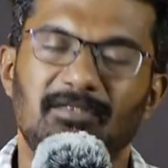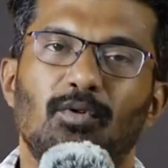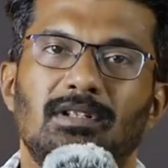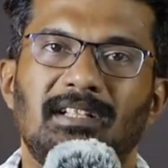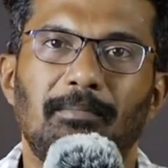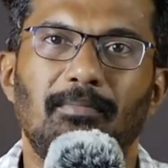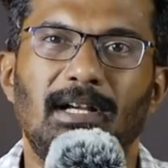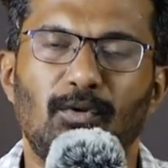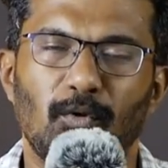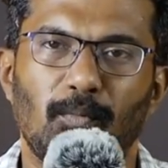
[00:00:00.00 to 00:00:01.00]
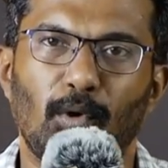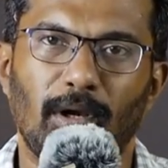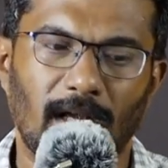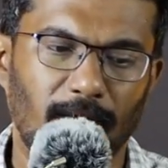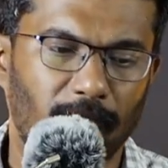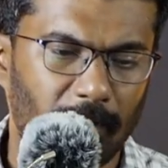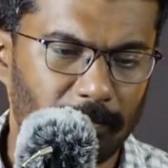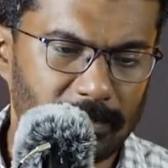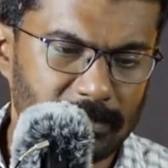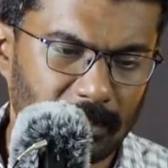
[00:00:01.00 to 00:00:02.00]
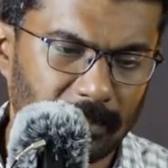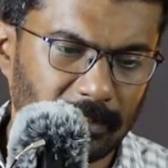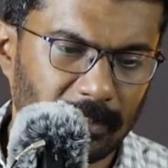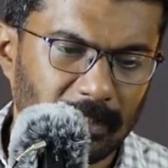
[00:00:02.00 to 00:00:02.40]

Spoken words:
was up by 2.95%,